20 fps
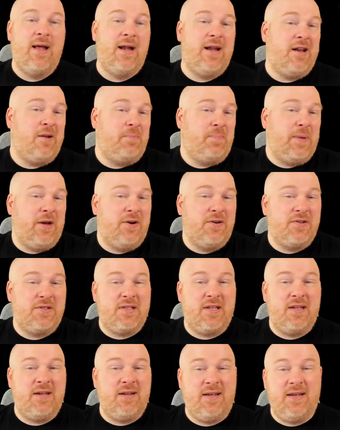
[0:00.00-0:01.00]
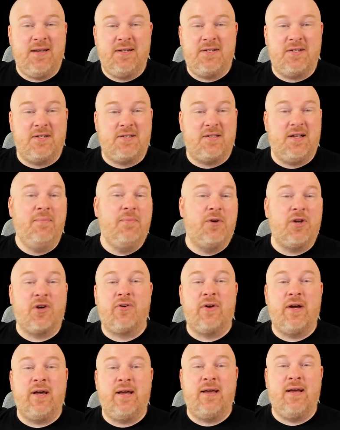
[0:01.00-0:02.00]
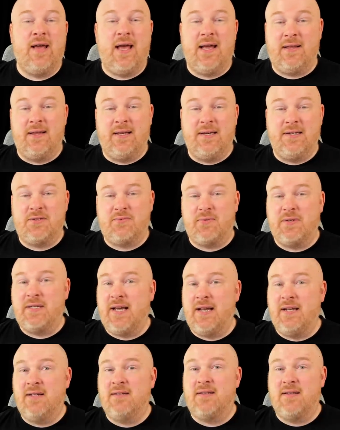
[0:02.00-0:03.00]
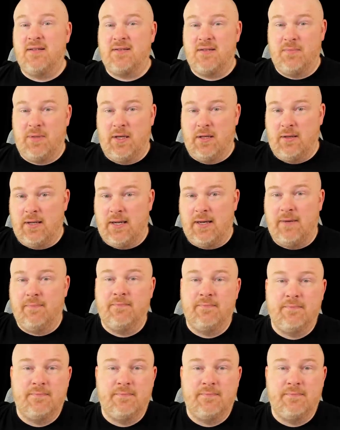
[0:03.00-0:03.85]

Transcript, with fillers: and it appears that he, to some degree at least, retains this ability.